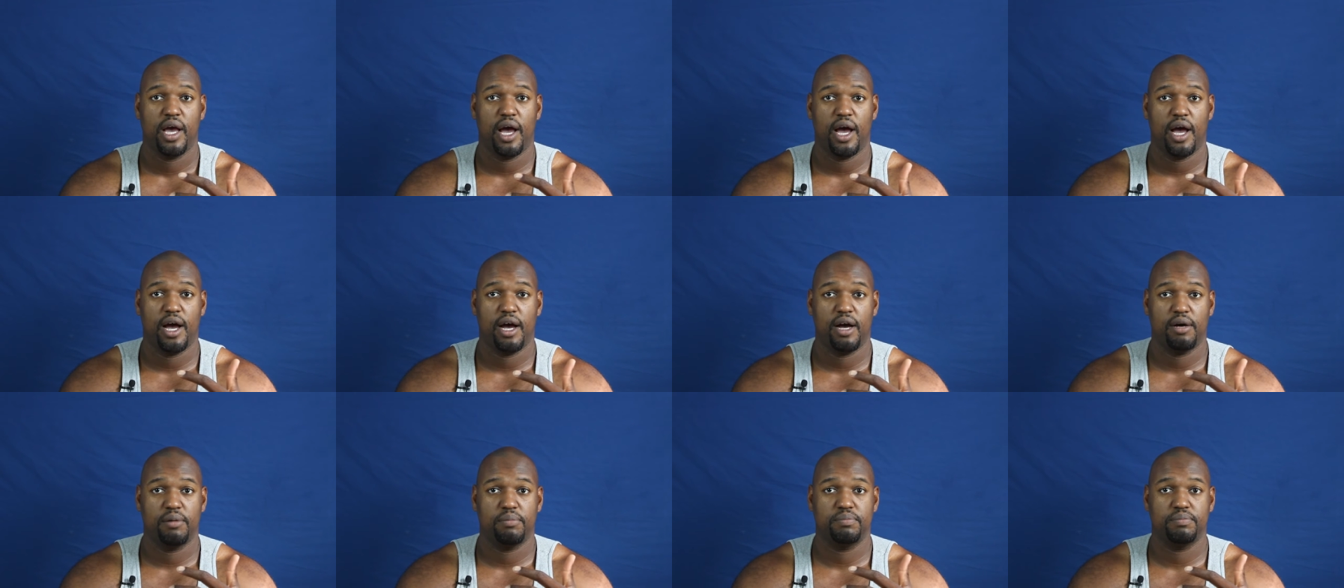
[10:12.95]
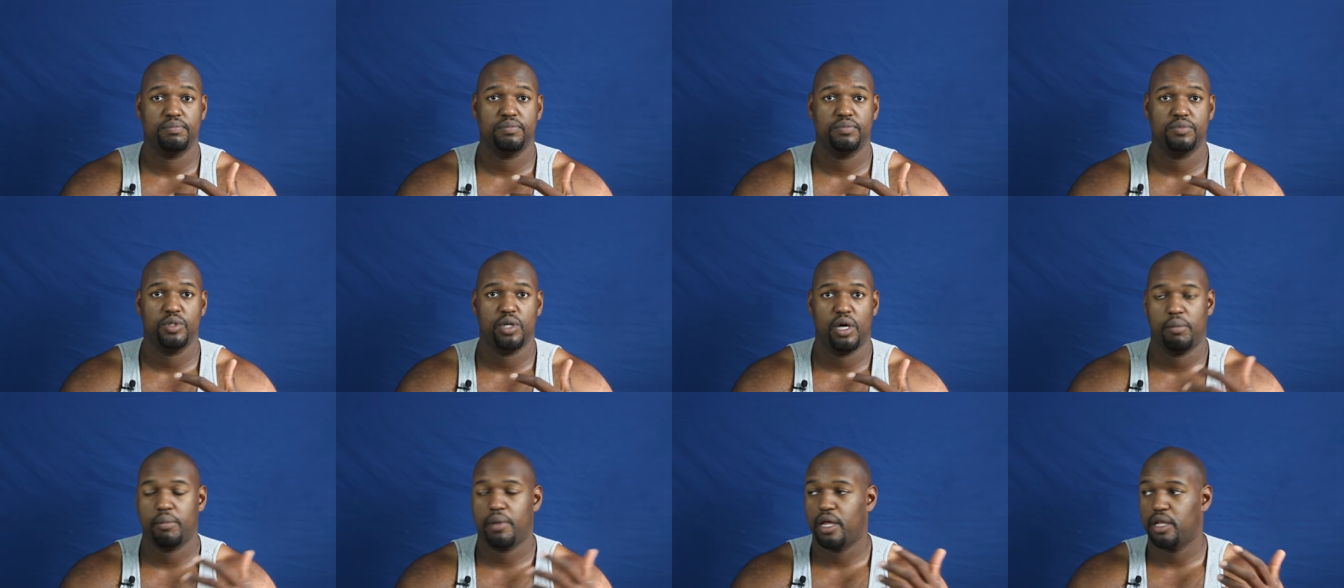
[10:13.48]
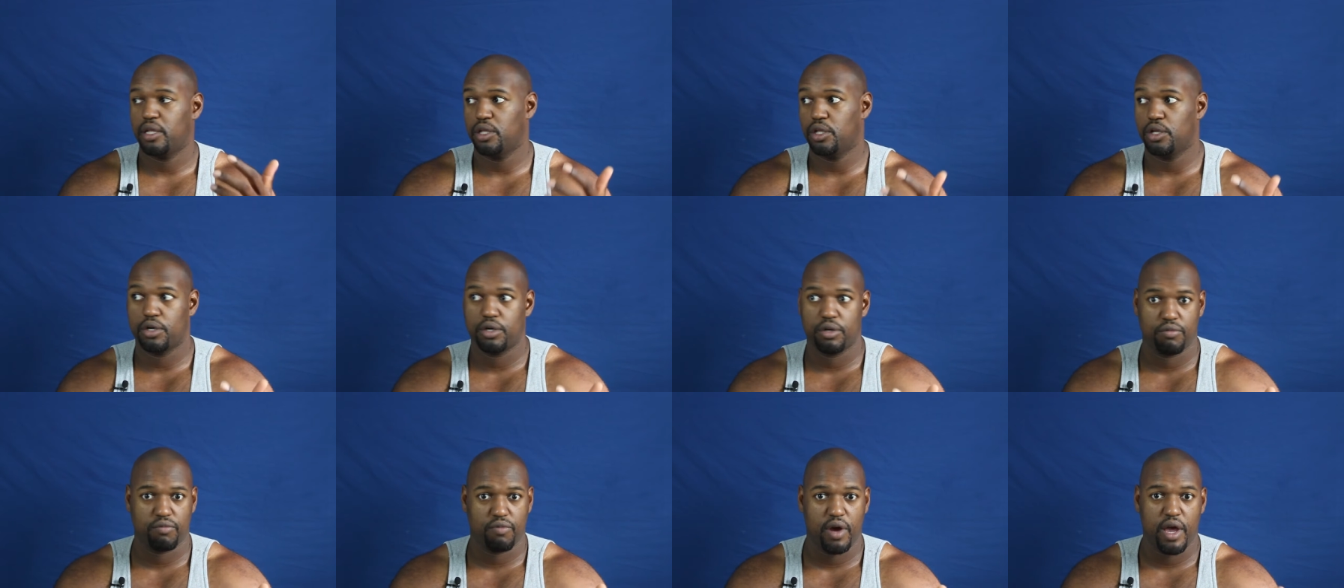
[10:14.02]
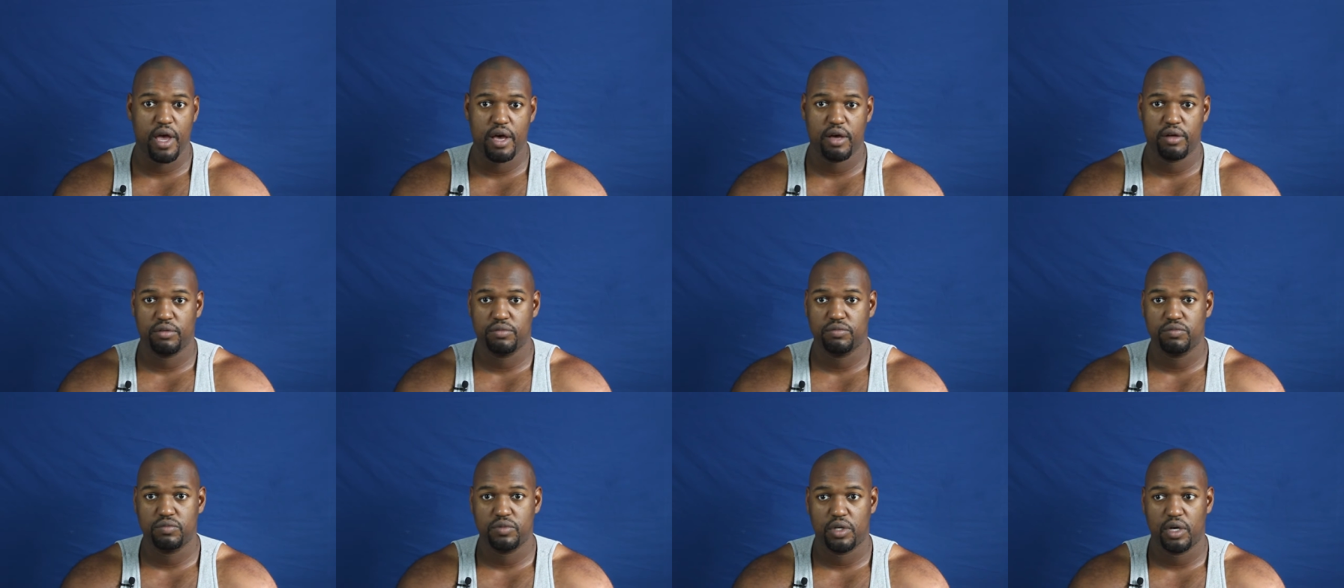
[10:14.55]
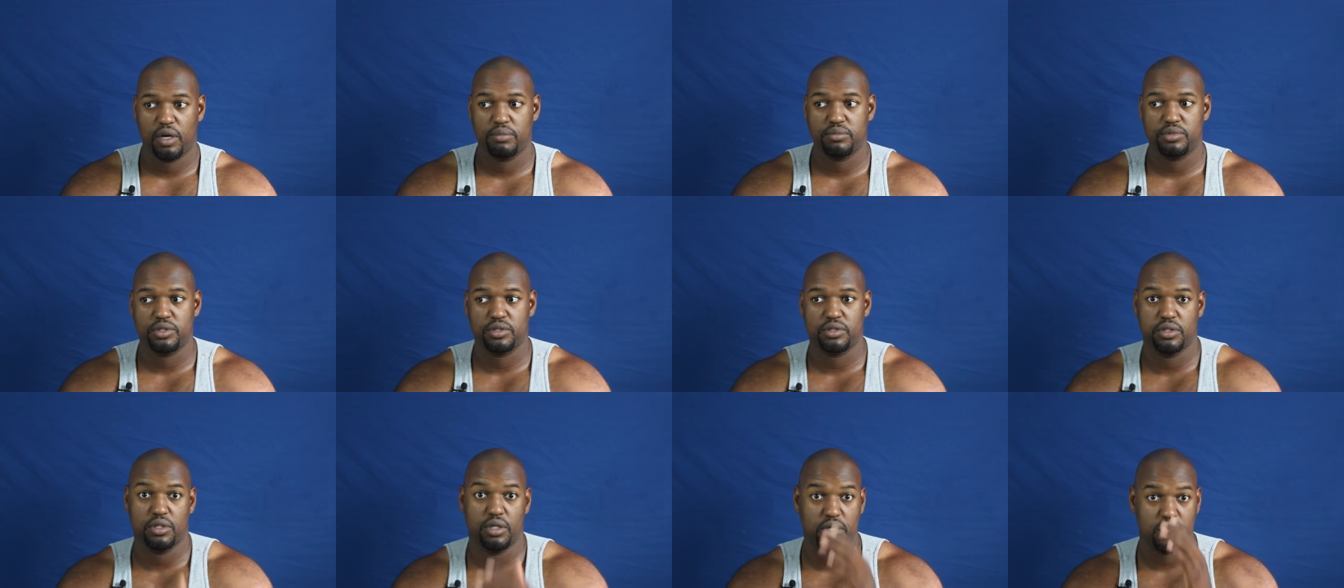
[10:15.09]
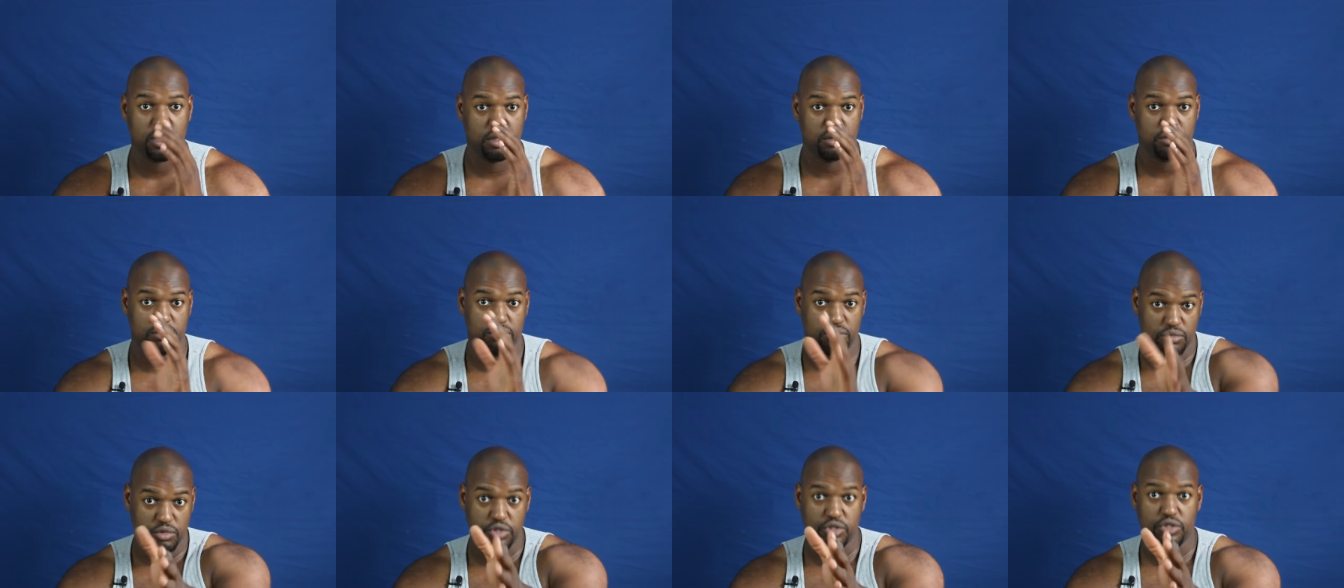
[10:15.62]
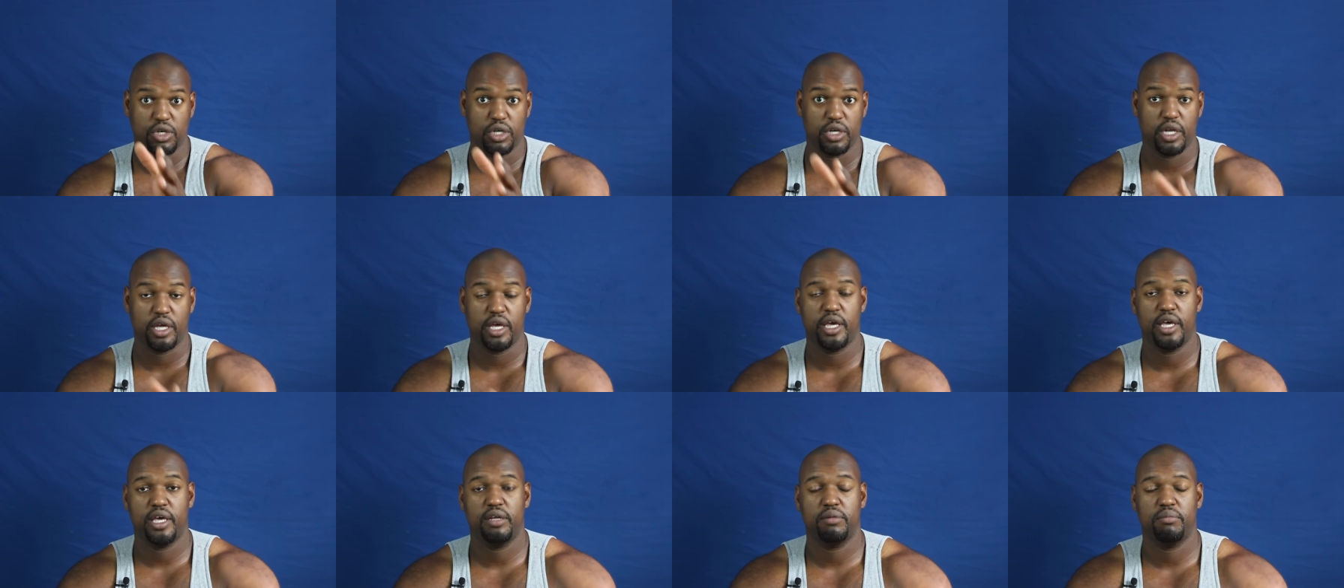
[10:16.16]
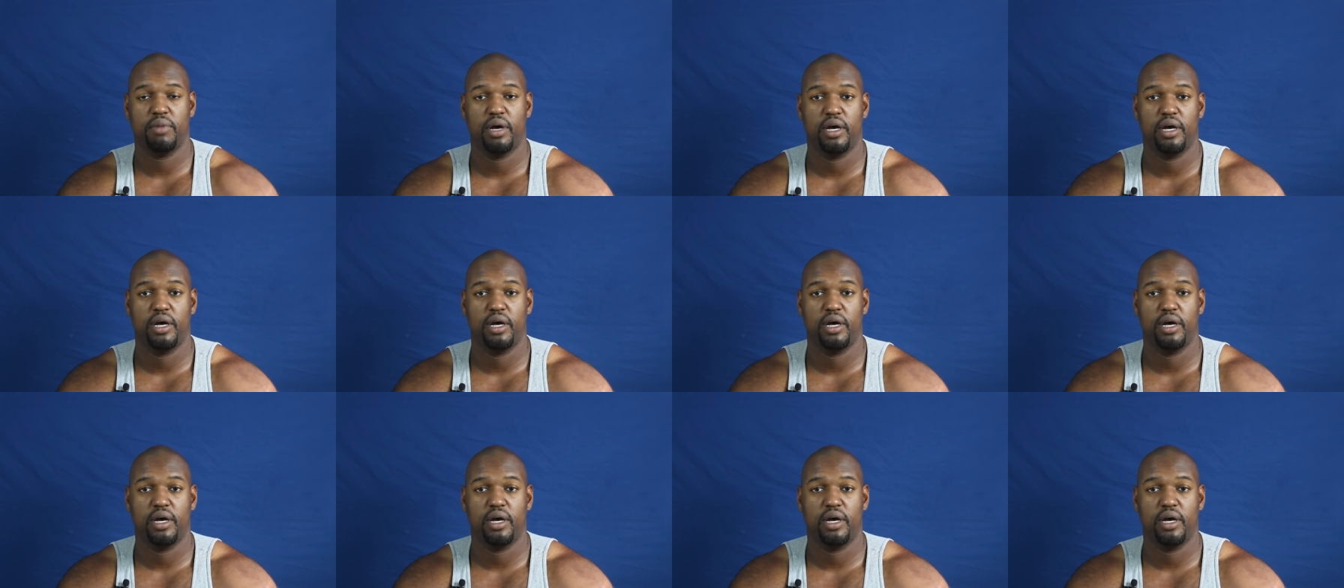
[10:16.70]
you know, I'm not looking around, I'm just looking straight ahead.